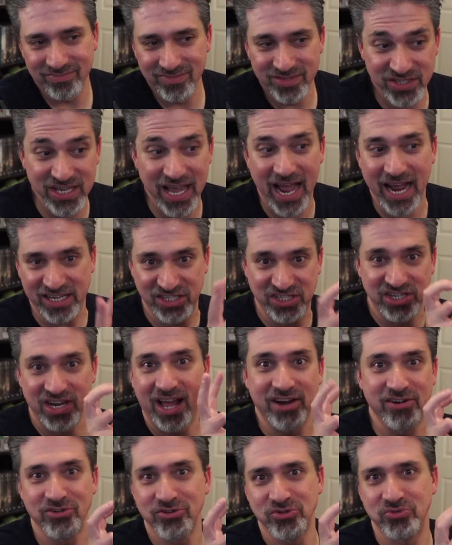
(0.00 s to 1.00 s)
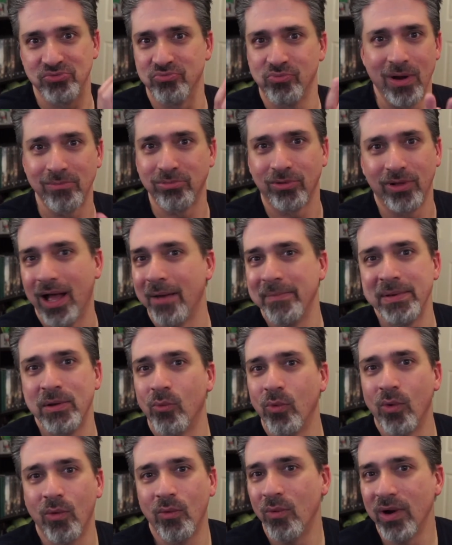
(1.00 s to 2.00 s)
Zack Snyder's Rebel, I mean,
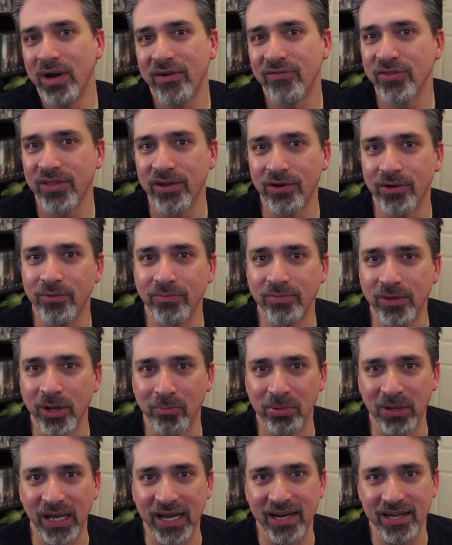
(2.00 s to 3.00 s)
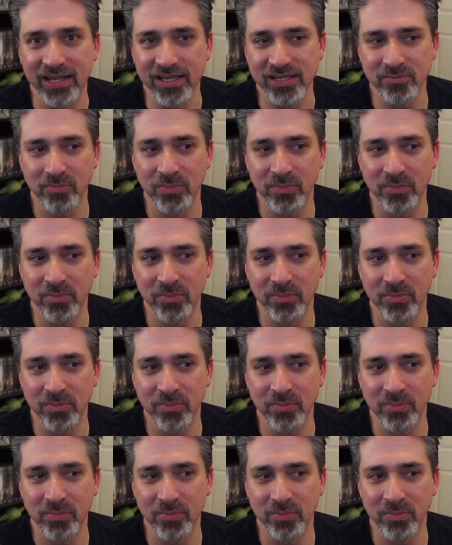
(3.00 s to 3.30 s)
whatever their plan is.